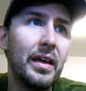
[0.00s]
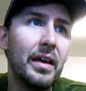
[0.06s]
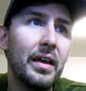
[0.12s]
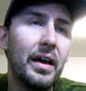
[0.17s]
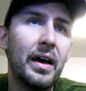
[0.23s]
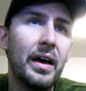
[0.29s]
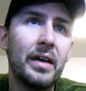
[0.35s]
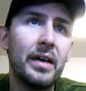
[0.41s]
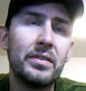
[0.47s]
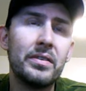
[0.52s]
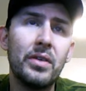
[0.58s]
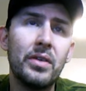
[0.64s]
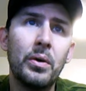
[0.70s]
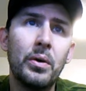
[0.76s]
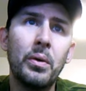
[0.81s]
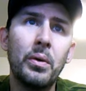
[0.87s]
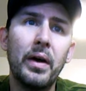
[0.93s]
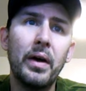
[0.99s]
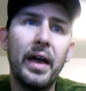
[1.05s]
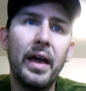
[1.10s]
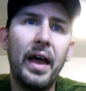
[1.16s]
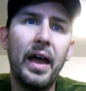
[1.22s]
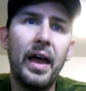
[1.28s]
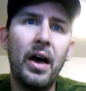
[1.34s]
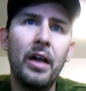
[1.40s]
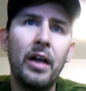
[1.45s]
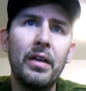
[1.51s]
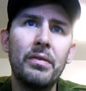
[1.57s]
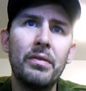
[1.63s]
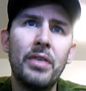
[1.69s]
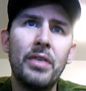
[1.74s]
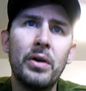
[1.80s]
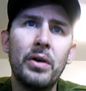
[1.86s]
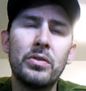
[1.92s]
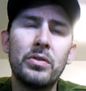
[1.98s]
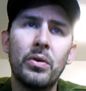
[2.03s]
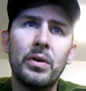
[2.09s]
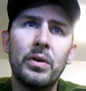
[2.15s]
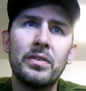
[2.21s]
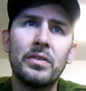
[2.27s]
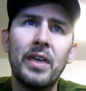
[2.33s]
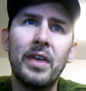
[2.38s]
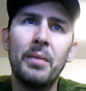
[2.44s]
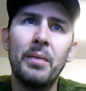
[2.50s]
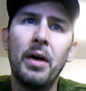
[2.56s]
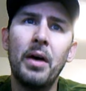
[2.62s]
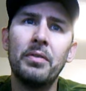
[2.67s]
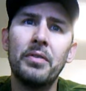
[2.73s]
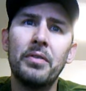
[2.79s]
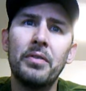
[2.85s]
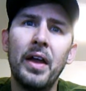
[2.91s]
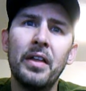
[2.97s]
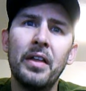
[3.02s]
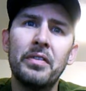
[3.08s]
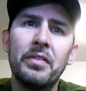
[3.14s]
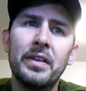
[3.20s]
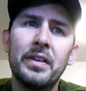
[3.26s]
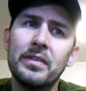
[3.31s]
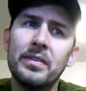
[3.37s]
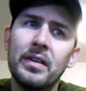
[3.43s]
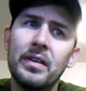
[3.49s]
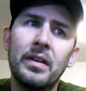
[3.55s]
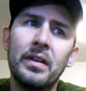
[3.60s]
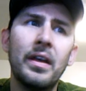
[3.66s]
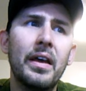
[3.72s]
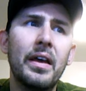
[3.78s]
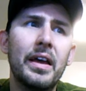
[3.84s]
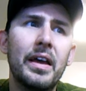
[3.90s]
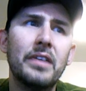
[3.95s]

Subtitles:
So all of those horns came off of elephants, and it